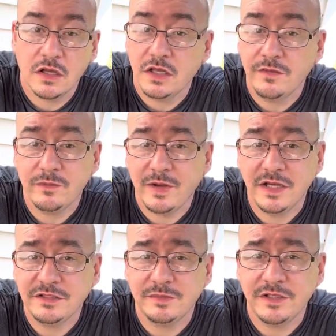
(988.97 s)
even
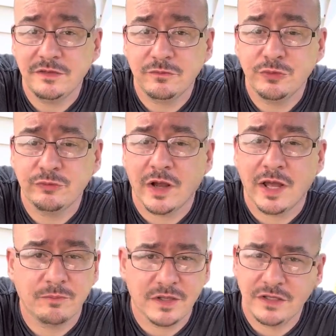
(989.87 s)
possibly root rot.
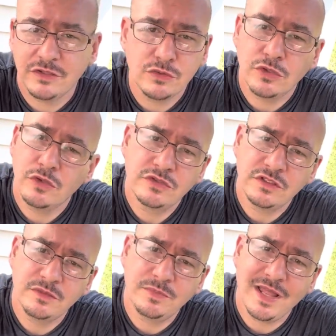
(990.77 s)
Being too close to
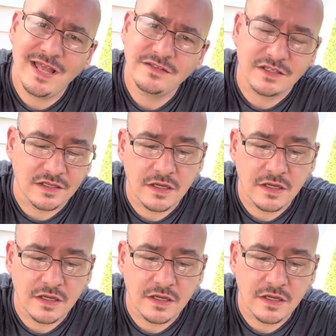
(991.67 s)
the plastic